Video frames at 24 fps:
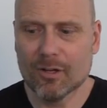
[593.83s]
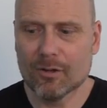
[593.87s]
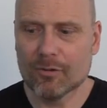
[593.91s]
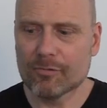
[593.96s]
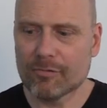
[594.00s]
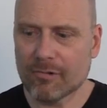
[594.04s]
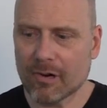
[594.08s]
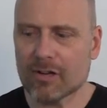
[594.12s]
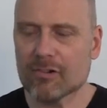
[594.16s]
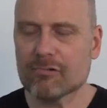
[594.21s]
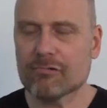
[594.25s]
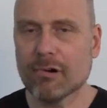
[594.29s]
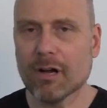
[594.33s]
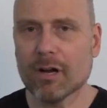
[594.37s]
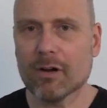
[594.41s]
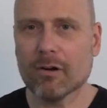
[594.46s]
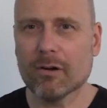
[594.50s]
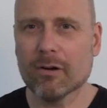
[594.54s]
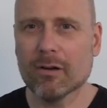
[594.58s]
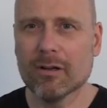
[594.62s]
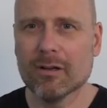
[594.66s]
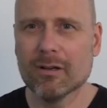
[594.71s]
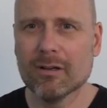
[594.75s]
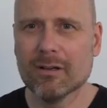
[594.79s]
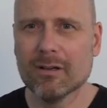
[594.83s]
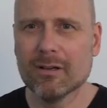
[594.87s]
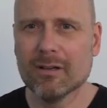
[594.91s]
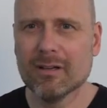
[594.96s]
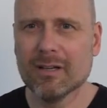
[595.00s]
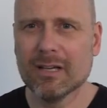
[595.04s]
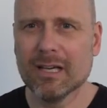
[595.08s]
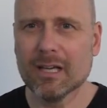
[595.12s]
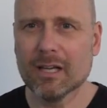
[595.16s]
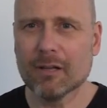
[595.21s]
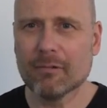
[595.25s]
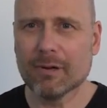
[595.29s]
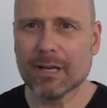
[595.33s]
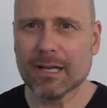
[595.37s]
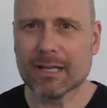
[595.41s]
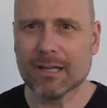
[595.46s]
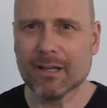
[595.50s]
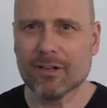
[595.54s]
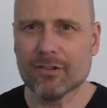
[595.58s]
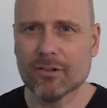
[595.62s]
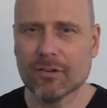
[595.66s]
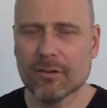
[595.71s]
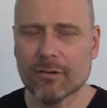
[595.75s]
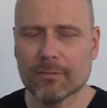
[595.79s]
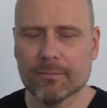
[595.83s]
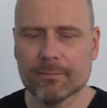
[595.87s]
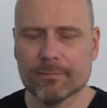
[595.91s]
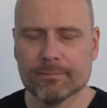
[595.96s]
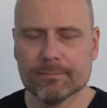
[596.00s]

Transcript: frontrunner Hillary Clinton.